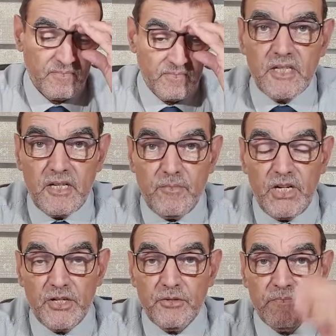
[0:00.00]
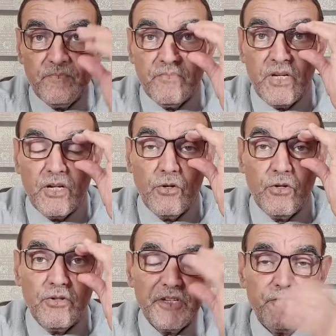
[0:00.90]
Assalamu alaikum. Hello,
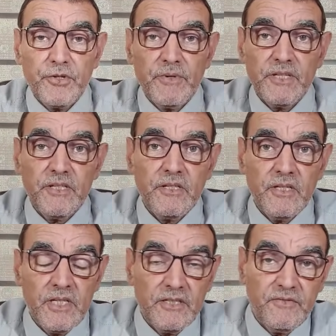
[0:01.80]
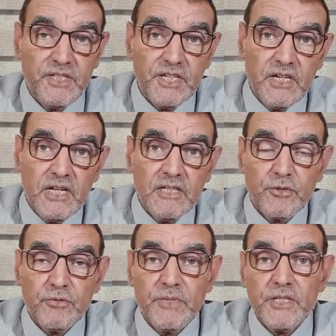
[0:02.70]
everybody. I'm very glad to
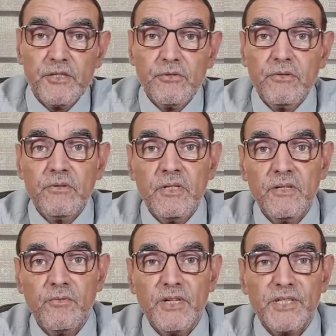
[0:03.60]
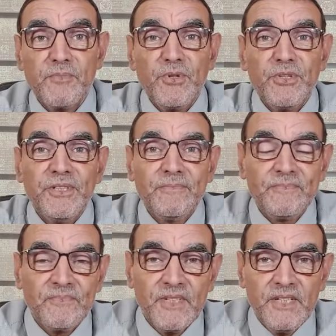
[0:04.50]
meet you once more.
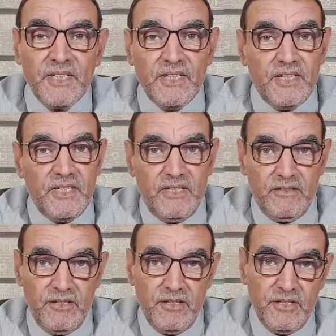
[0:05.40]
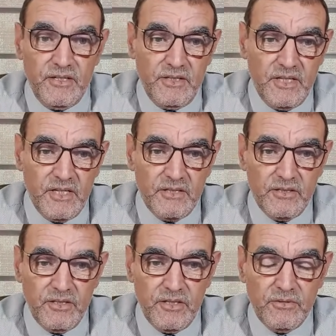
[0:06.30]
And
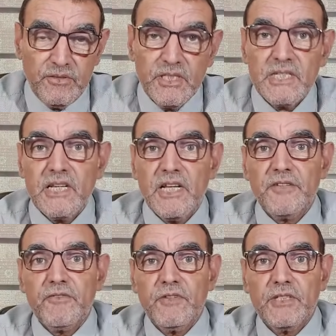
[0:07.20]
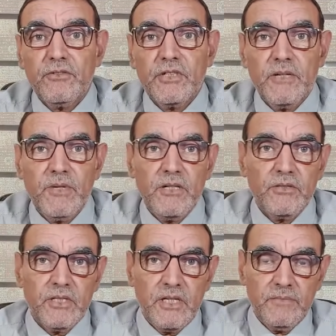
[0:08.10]
on this live, we talk about
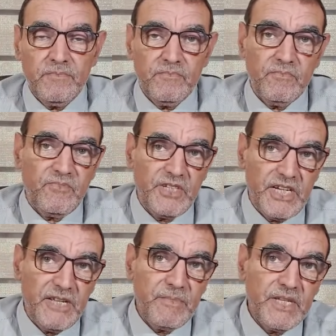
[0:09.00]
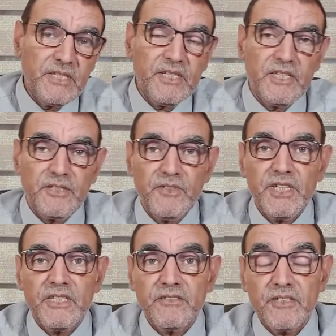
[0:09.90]
a very amazing and very
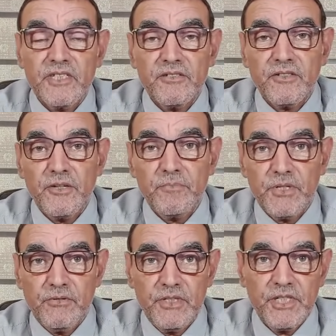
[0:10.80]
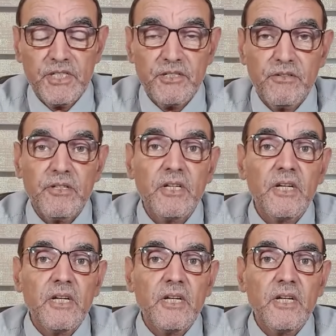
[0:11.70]
interesting topic, which is the